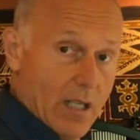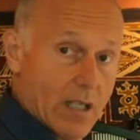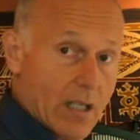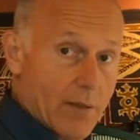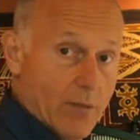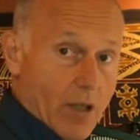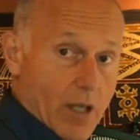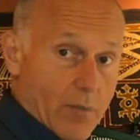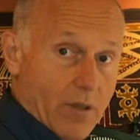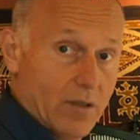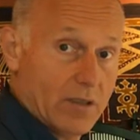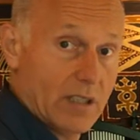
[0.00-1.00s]

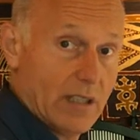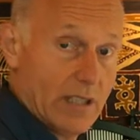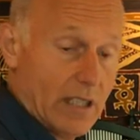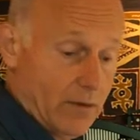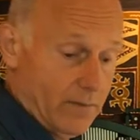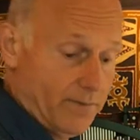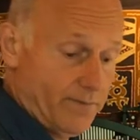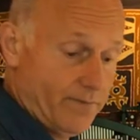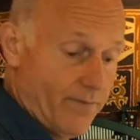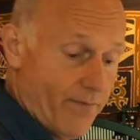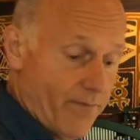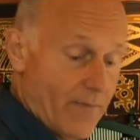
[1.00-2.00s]
abdominals out.
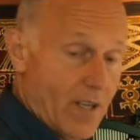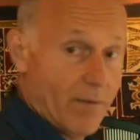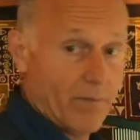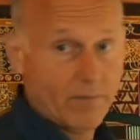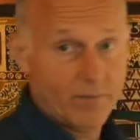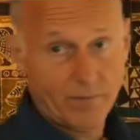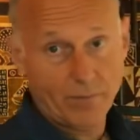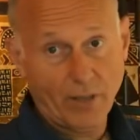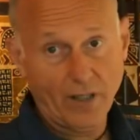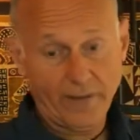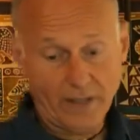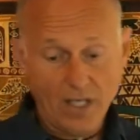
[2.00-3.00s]

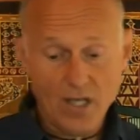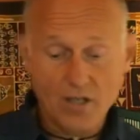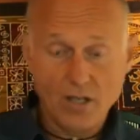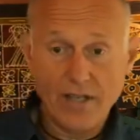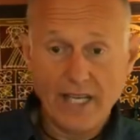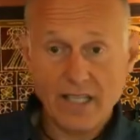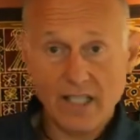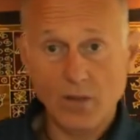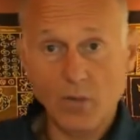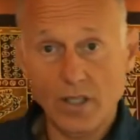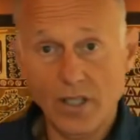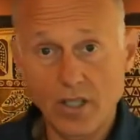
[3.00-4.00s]
Perfect. So the next thing
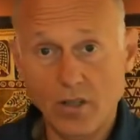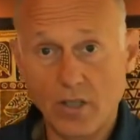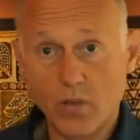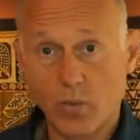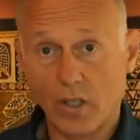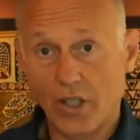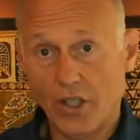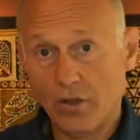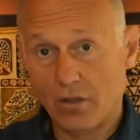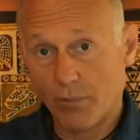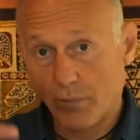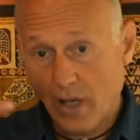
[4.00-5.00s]
we're going to do is we're going to do
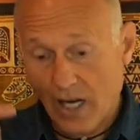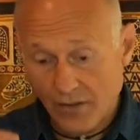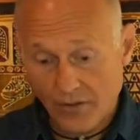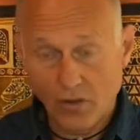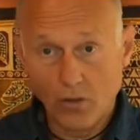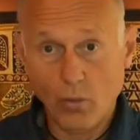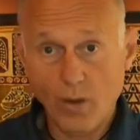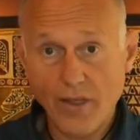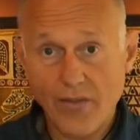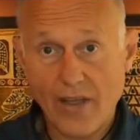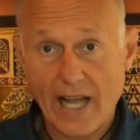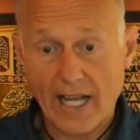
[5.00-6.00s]
a breath with
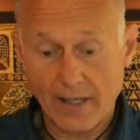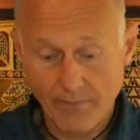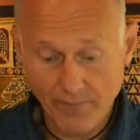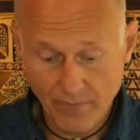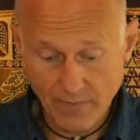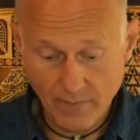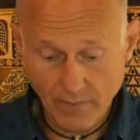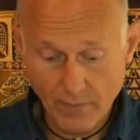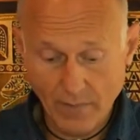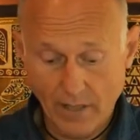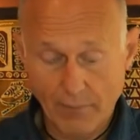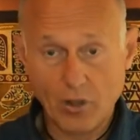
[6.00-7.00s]
that
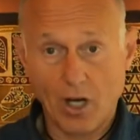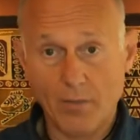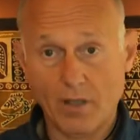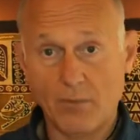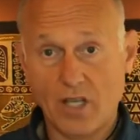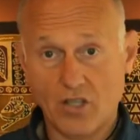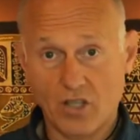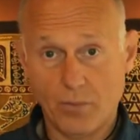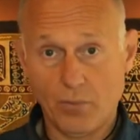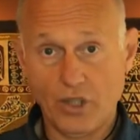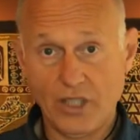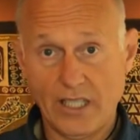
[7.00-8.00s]
abdominal muscles
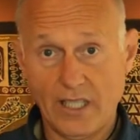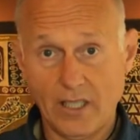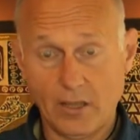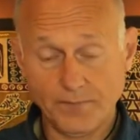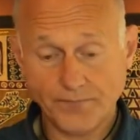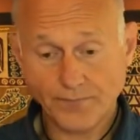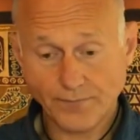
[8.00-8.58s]
pushing in and out.